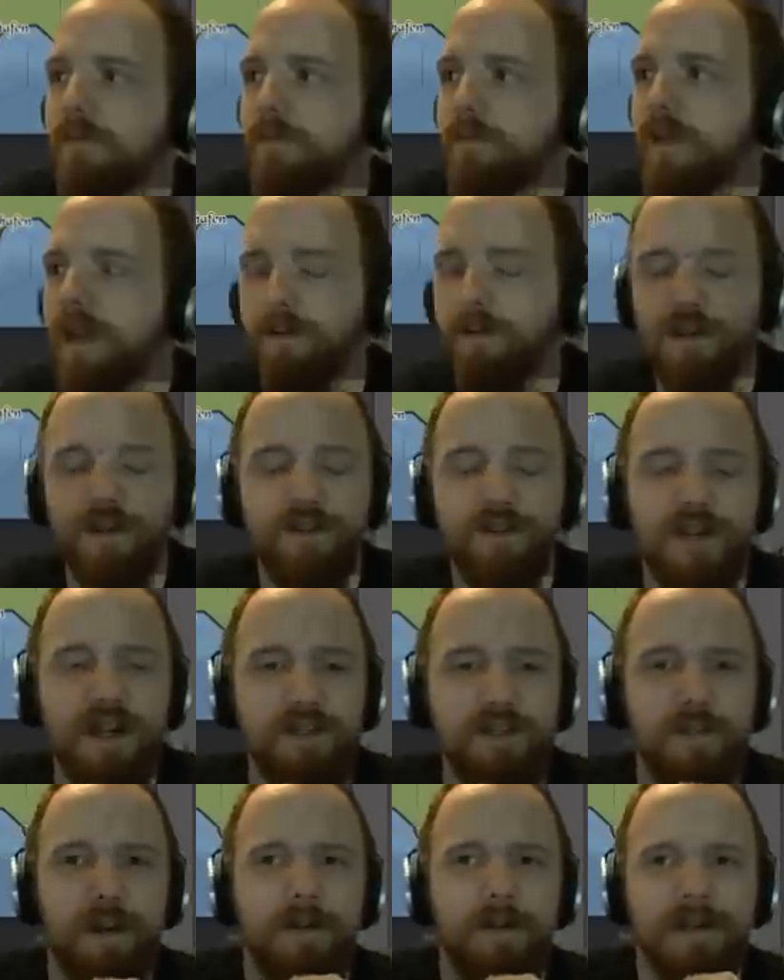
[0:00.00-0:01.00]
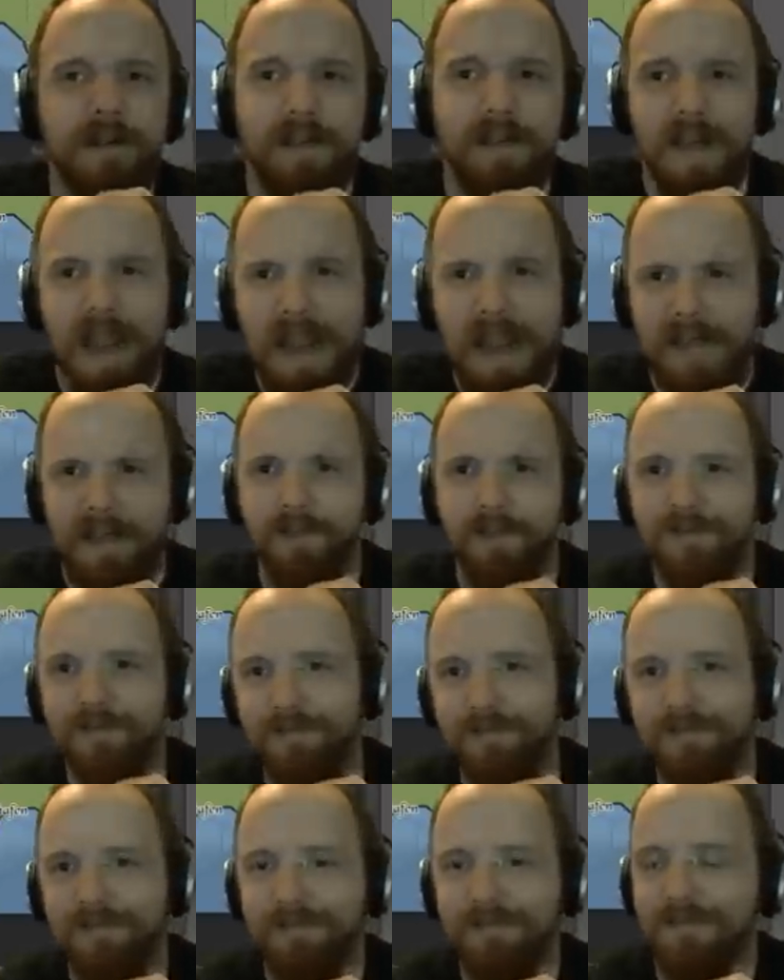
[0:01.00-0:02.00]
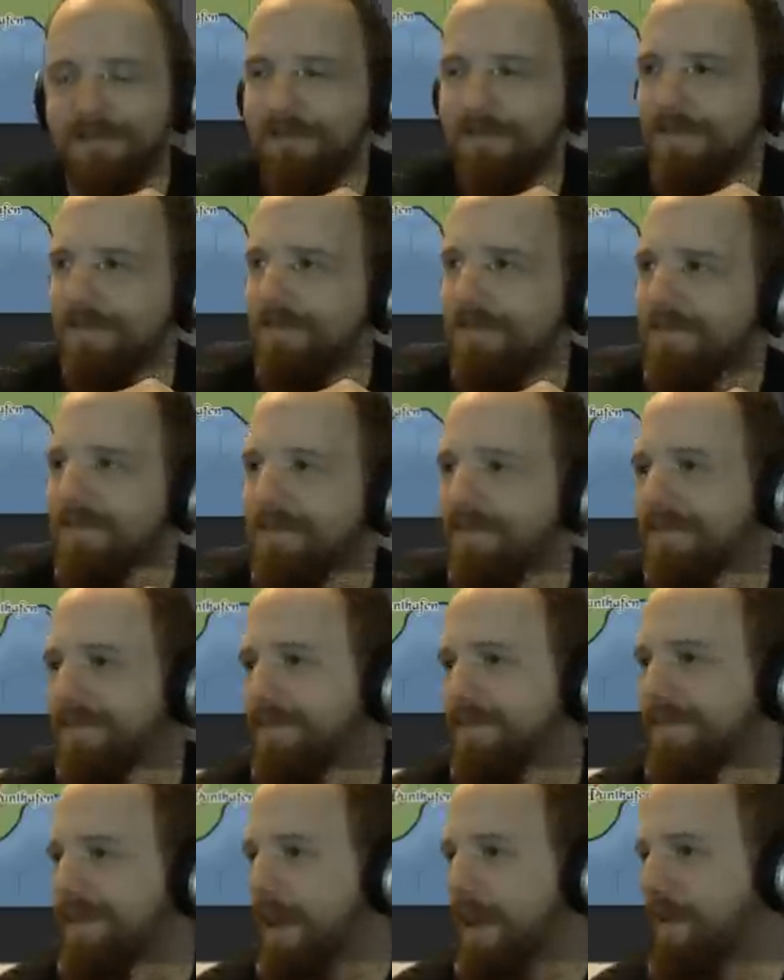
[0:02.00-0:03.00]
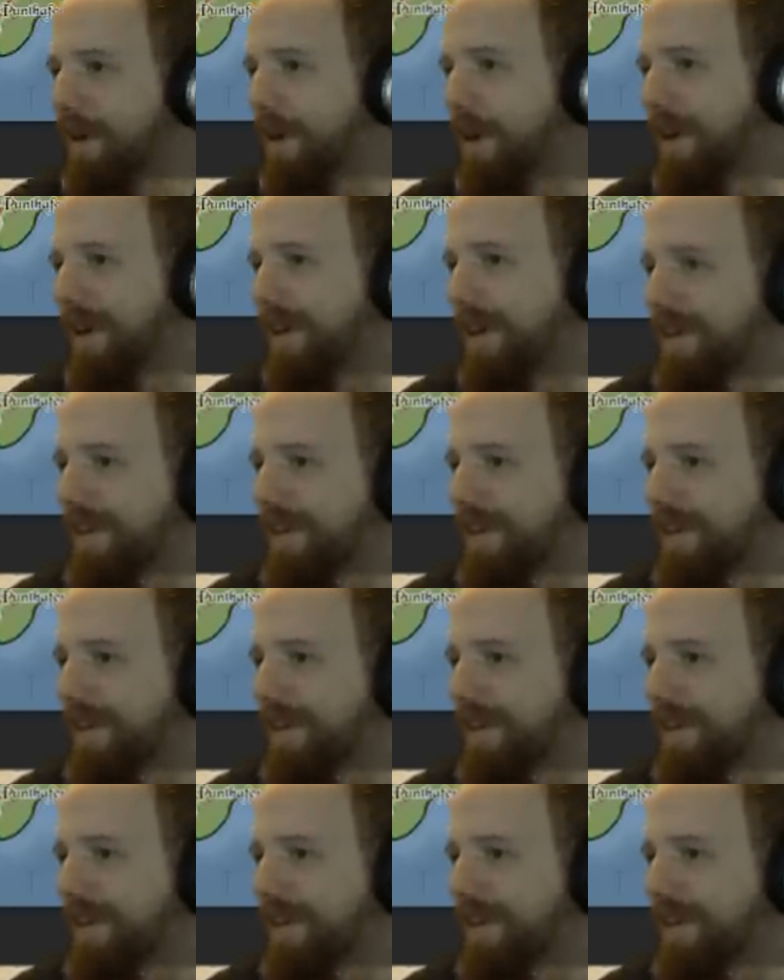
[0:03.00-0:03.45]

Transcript: I've got a transparent neck? Have I?